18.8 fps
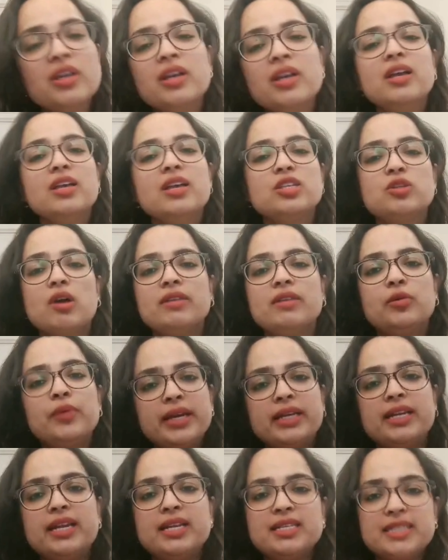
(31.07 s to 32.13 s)
so I will
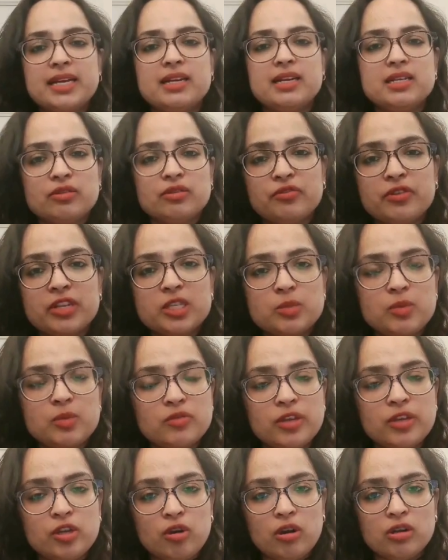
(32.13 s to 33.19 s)
quickly tell a difference
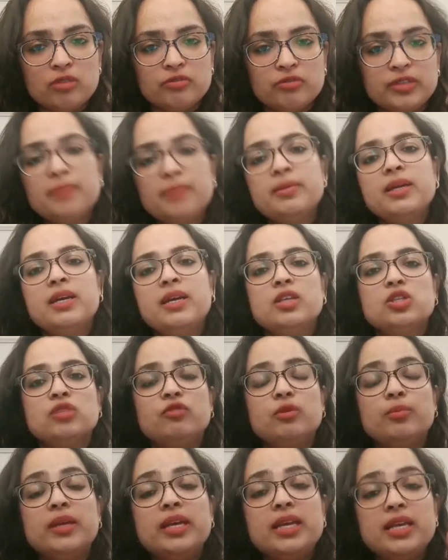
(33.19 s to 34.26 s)
between all of them, so it
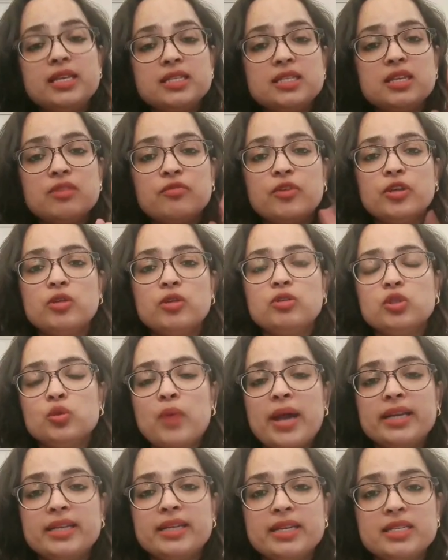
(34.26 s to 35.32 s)
will be easier for you to
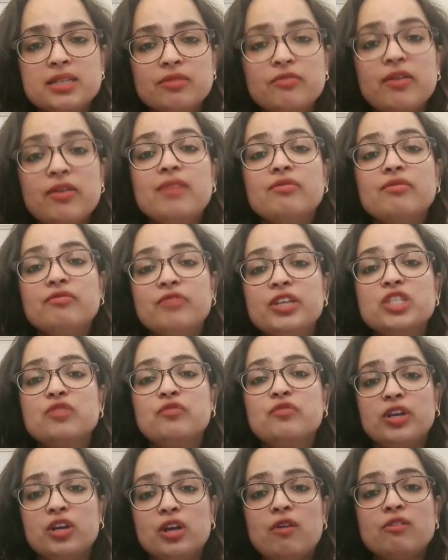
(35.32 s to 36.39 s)
identify which
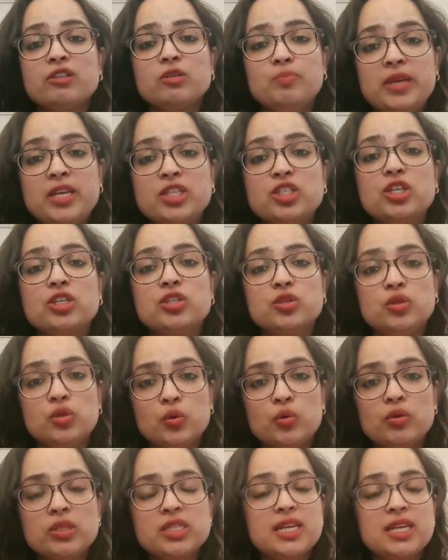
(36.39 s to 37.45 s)
figure of speech is
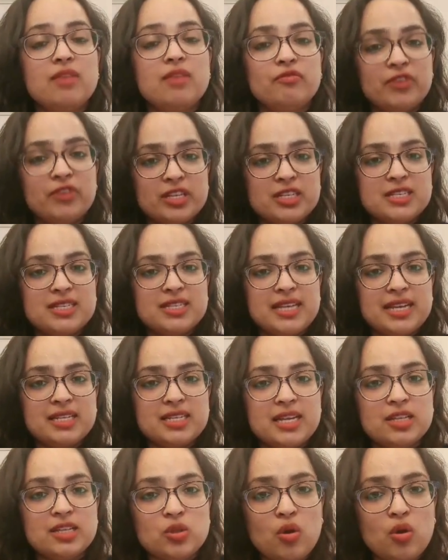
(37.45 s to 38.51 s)
used in which
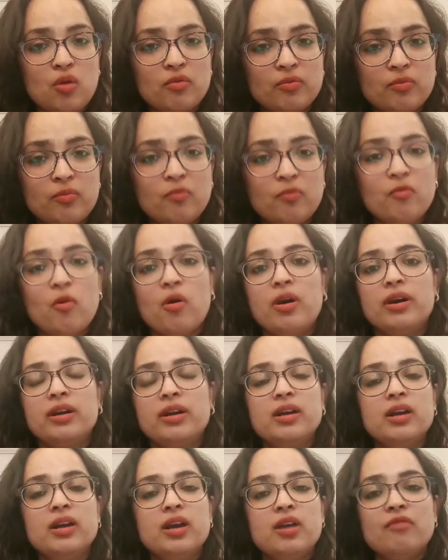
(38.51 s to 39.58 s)
sentence, or
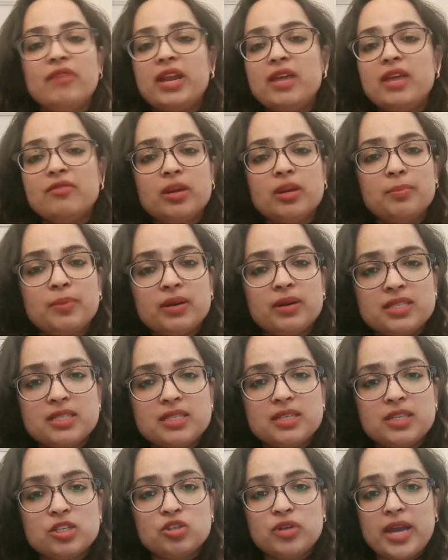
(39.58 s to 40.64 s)
whenever a person
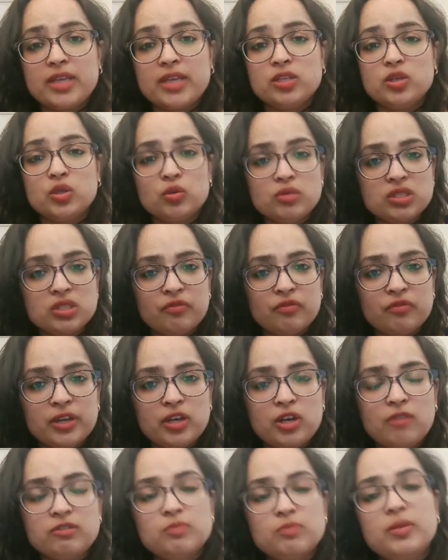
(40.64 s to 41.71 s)
is trying to use a figure
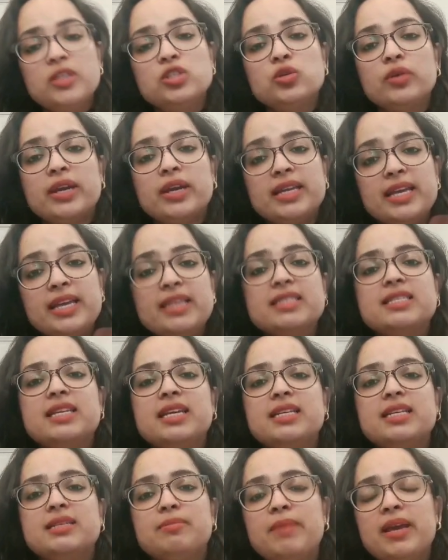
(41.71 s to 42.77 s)
of speech, you can easily
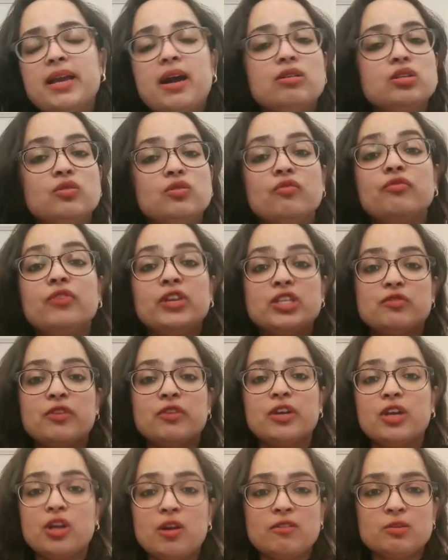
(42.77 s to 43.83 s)
make out which
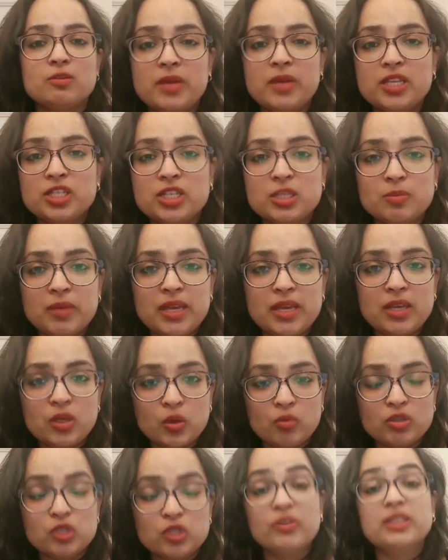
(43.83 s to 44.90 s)
figure of speech is being
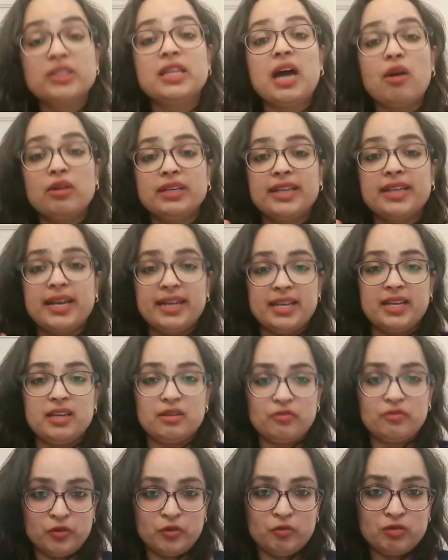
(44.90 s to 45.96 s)
used without getting
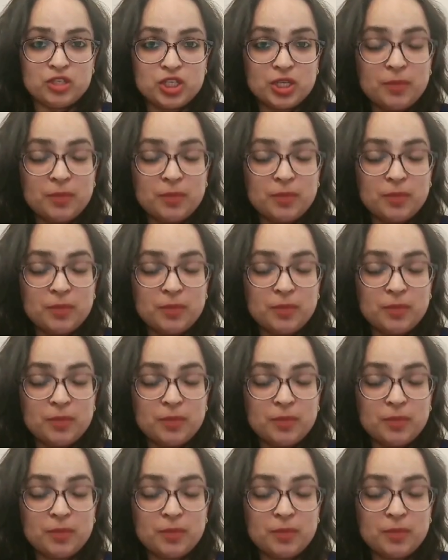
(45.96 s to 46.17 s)
confused.